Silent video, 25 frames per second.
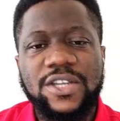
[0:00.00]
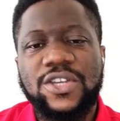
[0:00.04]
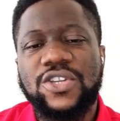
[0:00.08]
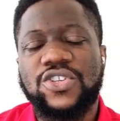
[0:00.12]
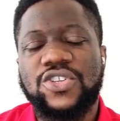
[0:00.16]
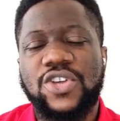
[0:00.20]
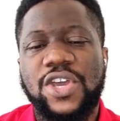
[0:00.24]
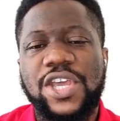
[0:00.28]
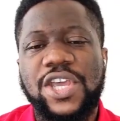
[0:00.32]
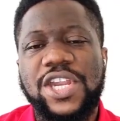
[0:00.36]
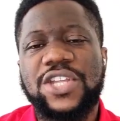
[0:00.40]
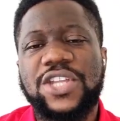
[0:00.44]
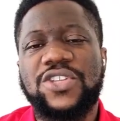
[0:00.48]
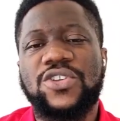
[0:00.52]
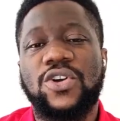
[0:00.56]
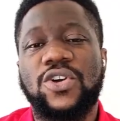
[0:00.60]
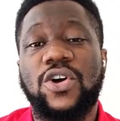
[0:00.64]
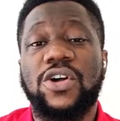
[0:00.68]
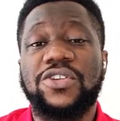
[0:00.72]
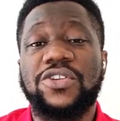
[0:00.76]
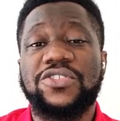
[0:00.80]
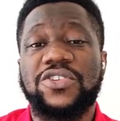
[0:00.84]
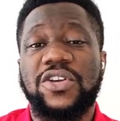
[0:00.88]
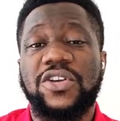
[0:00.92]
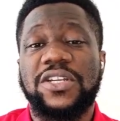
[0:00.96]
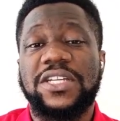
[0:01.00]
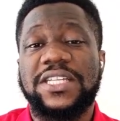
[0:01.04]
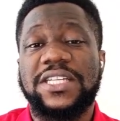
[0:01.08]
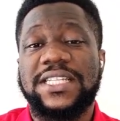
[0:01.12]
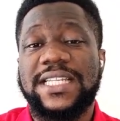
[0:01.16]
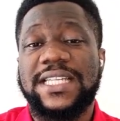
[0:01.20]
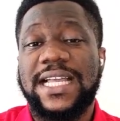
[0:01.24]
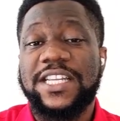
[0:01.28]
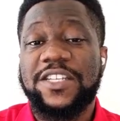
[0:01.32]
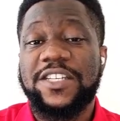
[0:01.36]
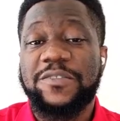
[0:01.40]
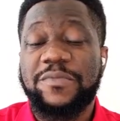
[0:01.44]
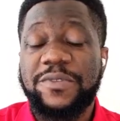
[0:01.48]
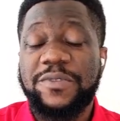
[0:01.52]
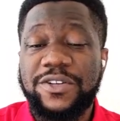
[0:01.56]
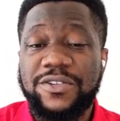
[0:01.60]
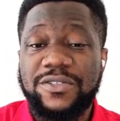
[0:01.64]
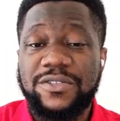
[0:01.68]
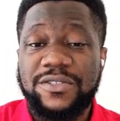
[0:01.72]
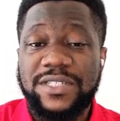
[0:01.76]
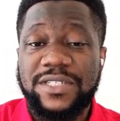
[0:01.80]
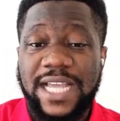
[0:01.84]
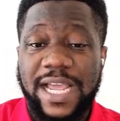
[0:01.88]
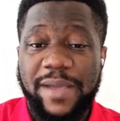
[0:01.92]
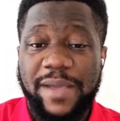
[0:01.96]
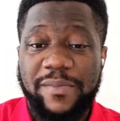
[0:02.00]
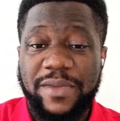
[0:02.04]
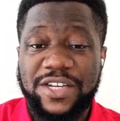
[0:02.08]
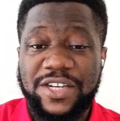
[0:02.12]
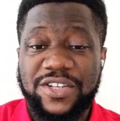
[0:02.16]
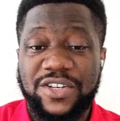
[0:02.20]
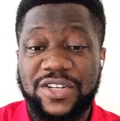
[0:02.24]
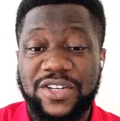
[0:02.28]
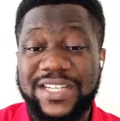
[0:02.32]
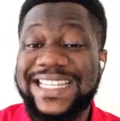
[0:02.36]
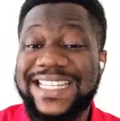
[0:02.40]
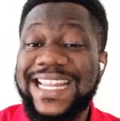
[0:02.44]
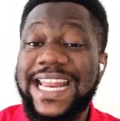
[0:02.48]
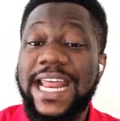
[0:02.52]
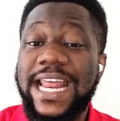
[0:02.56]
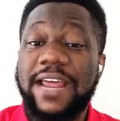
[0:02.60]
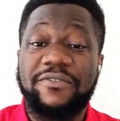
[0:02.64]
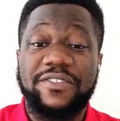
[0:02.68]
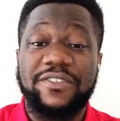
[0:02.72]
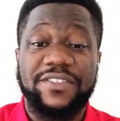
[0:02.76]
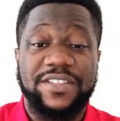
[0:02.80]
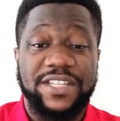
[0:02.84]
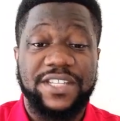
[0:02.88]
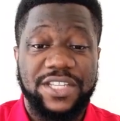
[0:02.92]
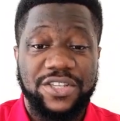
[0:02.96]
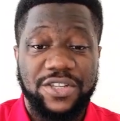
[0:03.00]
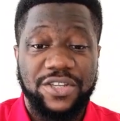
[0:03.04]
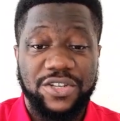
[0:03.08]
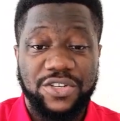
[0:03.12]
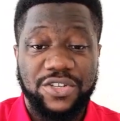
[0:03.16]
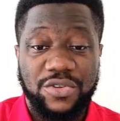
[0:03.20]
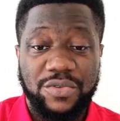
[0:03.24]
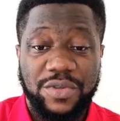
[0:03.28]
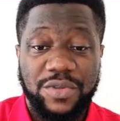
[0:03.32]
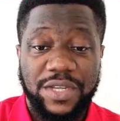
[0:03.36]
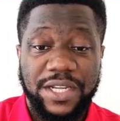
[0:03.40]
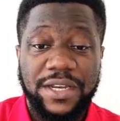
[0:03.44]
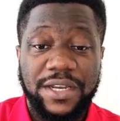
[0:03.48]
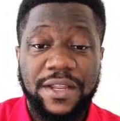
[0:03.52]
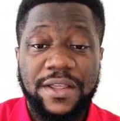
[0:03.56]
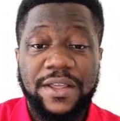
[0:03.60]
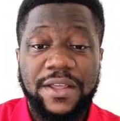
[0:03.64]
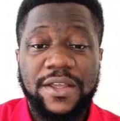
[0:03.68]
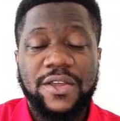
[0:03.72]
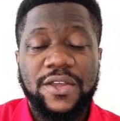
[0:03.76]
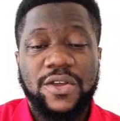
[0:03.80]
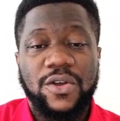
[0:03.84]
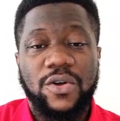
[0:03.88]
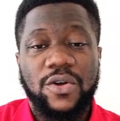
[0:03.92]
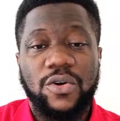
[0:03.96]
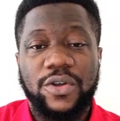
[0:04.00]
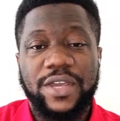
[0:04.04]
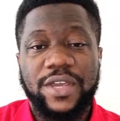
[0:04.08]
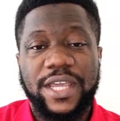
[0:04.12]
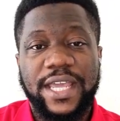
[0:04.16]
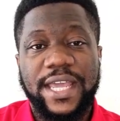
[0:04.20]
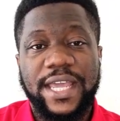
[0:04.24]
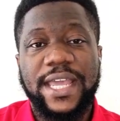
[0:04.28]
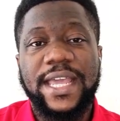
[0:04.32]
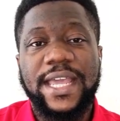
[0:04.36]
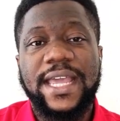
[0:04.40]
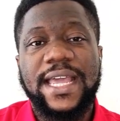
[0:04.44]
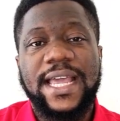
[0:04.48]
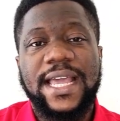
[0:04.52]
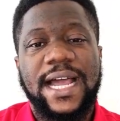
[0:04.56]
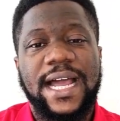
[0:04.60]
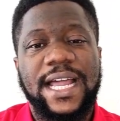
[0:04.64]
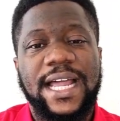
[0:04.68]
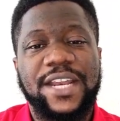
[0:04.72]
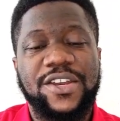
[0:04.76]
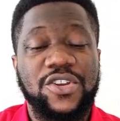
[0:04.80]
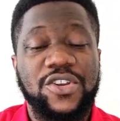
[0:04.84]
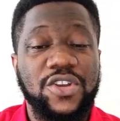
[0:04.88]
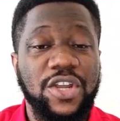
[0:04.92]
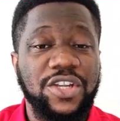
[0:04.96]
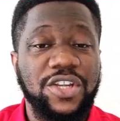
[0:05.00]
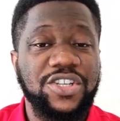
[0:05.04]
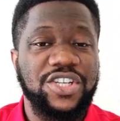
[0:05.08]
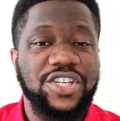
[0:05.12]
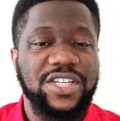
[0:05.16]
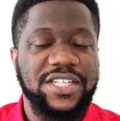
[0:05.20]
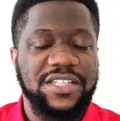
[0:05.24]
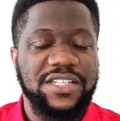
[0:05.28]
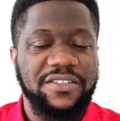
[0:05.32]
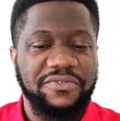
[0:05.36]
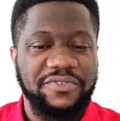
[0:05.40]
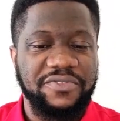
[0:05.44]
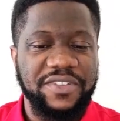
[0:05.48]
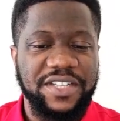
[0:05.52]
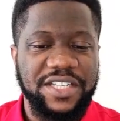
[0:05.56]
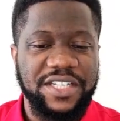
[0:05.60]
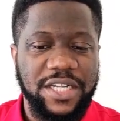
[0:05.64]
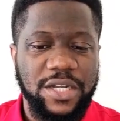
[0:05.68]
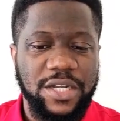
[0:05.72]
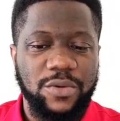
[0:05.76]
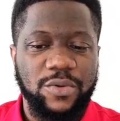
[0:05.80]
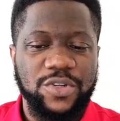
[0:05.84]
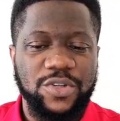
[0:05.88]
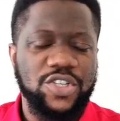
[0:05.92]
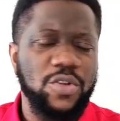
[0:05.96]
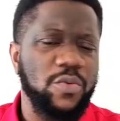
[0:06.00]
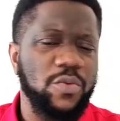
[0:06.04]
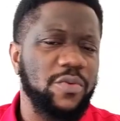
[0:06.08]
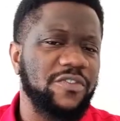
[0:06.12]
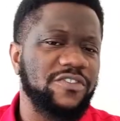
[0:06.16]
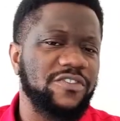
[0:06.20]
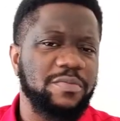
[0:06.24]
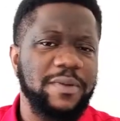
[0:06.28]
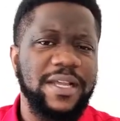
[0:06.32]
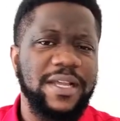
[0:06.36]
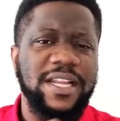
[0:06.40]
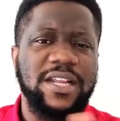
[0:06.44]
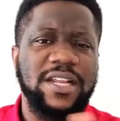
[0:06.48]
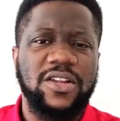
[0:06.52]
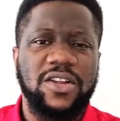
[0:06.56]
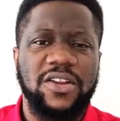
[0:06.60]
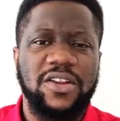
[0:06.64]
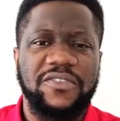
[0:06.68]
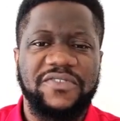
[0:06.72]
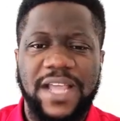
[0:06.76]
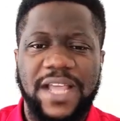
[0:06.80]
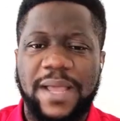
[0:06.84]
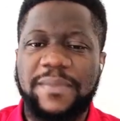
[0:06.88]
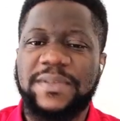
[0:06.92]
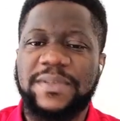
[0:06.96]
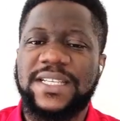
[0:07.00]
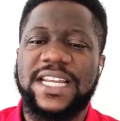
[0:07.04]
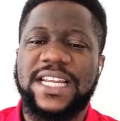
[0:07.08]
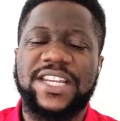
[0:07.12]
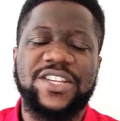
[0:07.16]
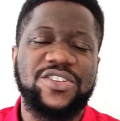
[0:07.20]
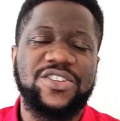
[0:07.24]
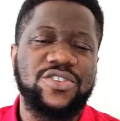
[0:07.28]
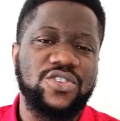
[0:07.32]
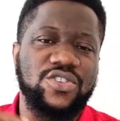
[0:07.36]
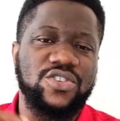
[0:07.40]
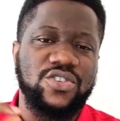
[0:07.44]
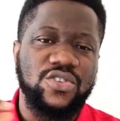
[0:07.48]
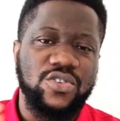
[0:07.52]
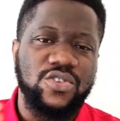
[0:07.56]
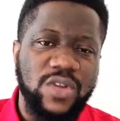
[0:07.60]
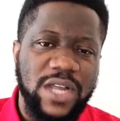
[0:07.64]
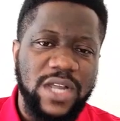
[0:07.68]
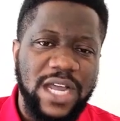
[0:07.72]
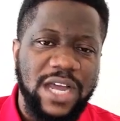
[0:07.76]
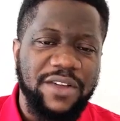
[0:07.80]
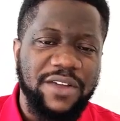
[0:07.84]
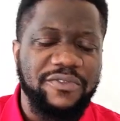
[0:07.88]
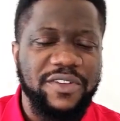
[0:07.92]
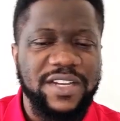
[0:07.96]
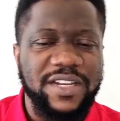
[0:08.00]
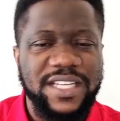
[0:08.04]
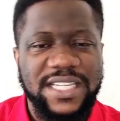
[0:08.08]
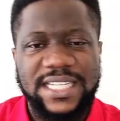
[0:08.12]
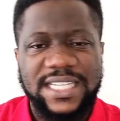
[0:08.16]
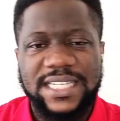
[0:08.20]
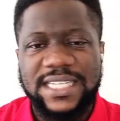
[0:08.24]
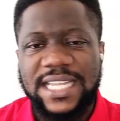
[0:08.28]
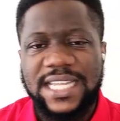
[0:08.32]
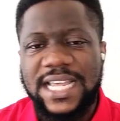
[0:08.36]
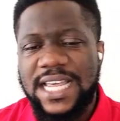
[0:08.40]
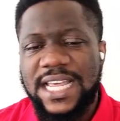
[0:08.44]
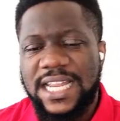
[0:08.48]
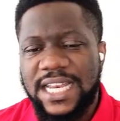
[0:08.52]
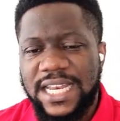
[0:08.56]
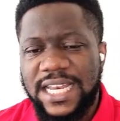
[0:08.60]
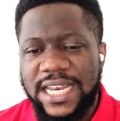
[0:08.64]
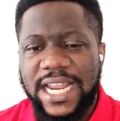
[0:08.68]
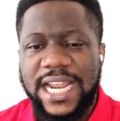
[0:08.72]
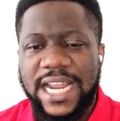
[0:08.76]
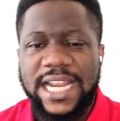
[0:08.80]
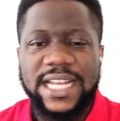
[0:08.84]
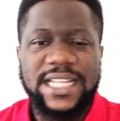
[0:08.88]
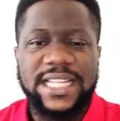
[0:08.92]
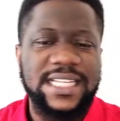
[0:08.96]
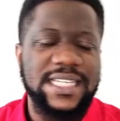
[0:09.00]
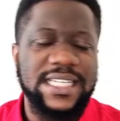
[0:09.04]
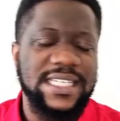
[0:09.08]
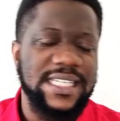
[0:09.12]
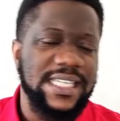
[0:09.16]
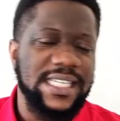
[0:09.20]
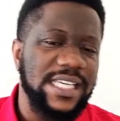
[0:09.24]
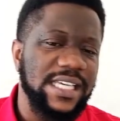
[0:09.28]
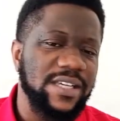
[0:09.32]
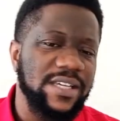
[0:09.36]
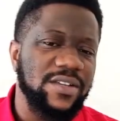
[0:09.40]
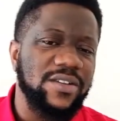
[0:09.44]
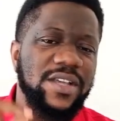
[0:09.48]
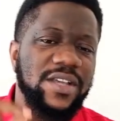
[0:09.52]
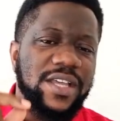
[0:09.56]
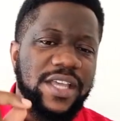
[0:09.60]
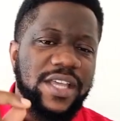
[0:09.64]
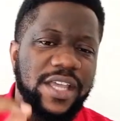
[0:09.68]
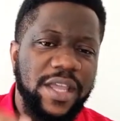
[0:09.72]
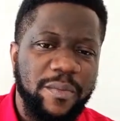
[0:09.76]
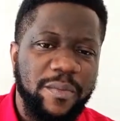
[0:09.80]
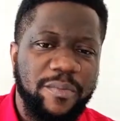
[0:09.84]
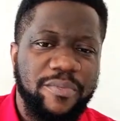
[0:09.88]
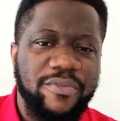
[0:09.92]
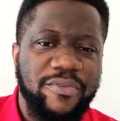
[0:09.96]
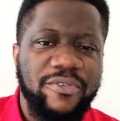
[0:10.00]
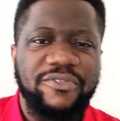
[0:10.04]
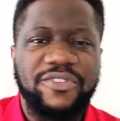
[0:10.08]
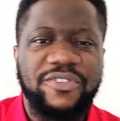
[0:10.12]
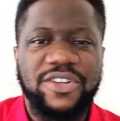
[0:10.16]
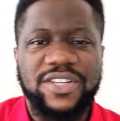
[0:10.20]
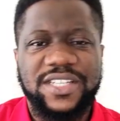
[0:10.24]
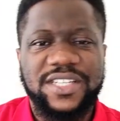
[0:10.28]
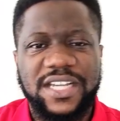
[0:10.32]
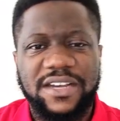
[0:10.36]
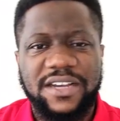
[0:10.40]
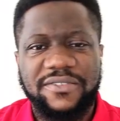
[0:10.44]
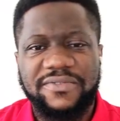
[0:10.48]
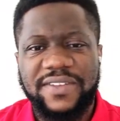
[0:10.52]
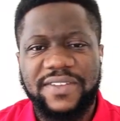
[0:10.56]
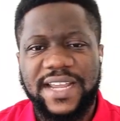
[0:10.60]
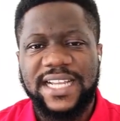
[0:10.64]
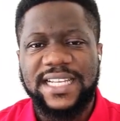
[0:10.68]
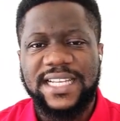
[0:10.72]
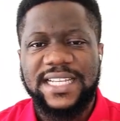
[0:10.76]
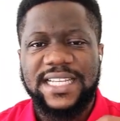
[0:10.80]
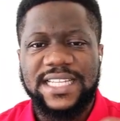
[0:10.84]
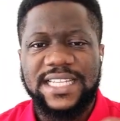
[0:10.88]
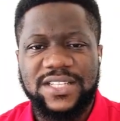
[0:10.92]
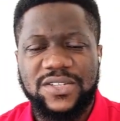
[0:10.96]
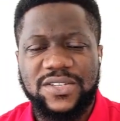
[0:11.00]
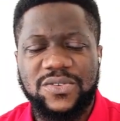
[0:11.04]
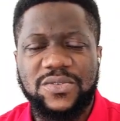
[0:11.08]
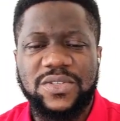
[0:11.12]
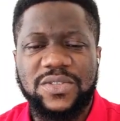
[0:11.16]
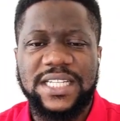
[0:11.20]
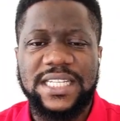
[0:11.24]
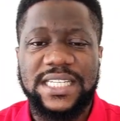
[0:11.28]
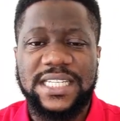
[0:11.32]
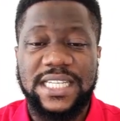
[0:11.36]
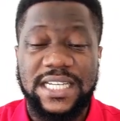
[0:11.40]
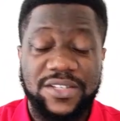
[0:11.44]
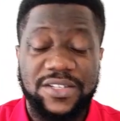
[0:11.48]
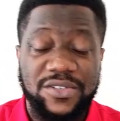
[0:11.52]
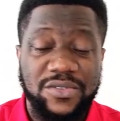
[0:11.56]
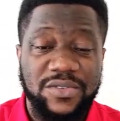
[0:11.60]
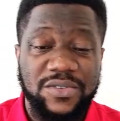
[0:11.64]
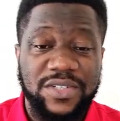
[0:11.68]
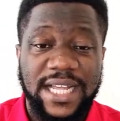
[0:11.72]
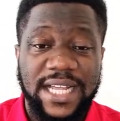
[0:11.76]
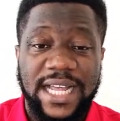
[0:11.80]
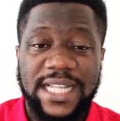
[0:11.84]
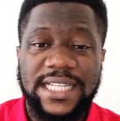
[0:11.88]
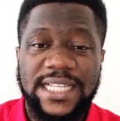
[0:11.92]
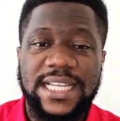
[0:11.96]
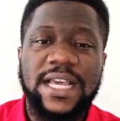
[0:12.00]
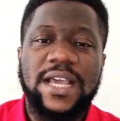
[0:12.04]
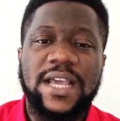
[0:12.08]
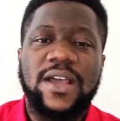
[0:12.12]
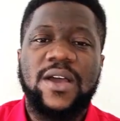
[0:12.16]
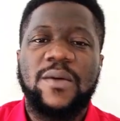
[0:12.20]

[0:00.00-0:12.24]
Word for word: So you need to also understand spiritual dimensions in everything you're doing, okay, and not just the physical one. So we've spent a lot of time telling you to look out for this, learn this skill, improve yourself like this, do this and do that.